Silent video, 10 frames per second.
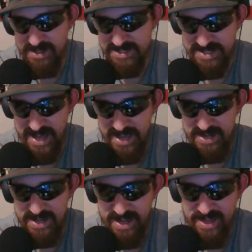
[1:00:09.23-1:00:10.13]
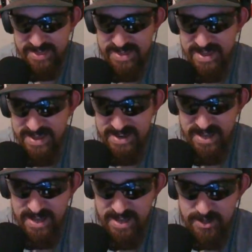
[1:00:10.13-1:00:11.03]
said that
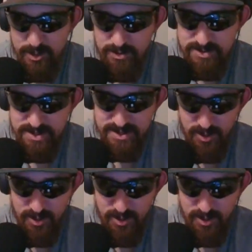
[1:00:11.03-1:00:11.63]
losing